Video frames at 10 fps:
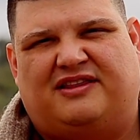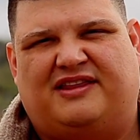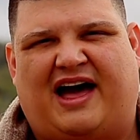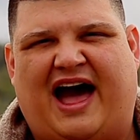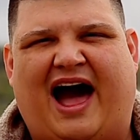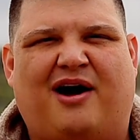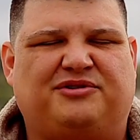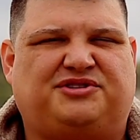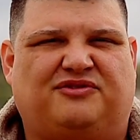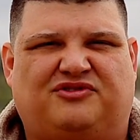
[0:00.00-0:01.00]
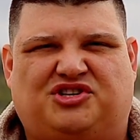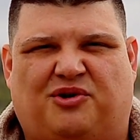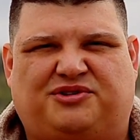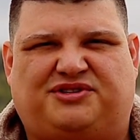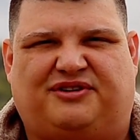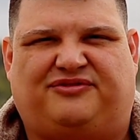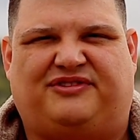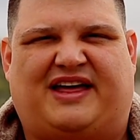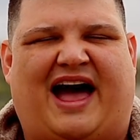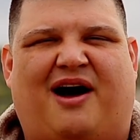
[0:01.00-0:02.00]
the house of Joseph
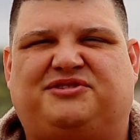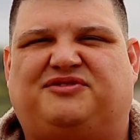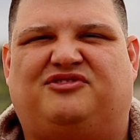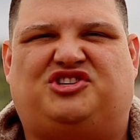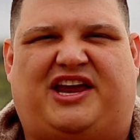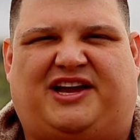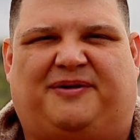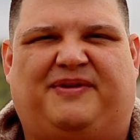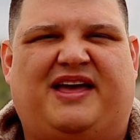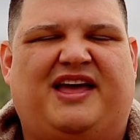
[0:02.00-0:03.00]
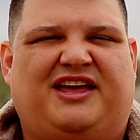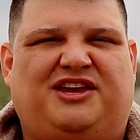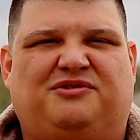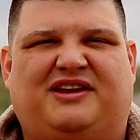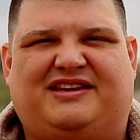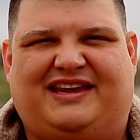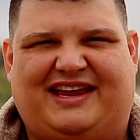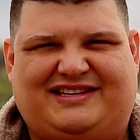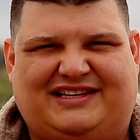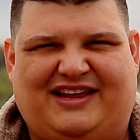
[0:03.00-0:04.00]
and the house of Jacob, you need to
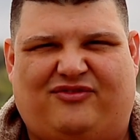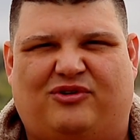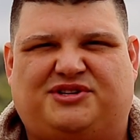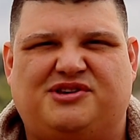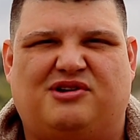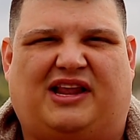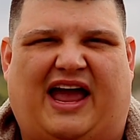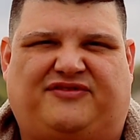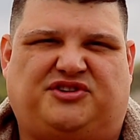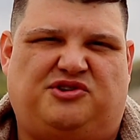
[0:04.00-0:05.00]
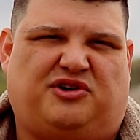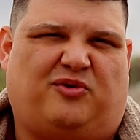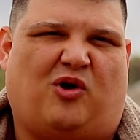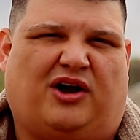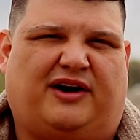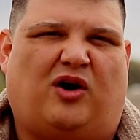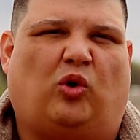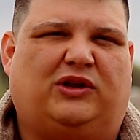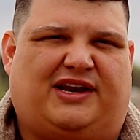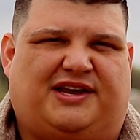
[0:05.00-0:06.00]
get deliverance in your life so you can walk in
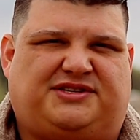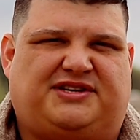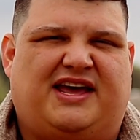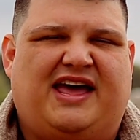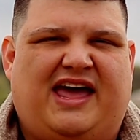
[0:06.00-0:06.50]
holiness.